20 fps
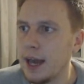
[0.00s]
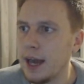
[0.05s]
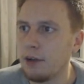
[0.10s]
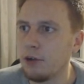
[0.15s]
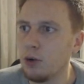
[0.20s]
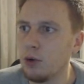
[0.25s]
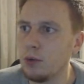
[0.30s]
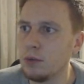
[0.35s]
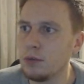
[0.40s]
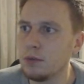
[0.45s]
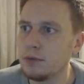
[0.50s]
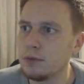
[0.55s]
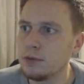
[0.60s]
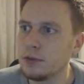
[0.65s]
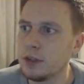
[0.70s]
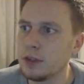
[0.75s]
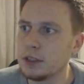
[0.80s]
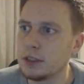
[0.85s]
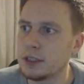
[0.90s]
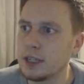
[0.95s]
Carroll
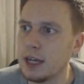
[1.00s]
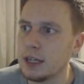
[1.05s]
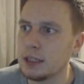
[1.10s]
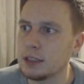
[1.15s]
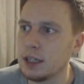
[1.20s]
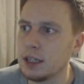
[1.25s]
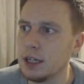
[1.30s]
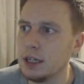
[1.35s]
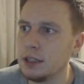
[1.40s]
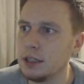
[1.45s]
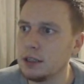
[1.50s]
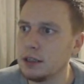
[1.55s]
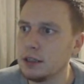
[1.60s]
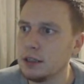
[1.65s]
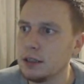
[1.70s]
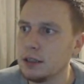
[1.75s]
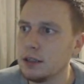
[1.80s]
finds Kessie.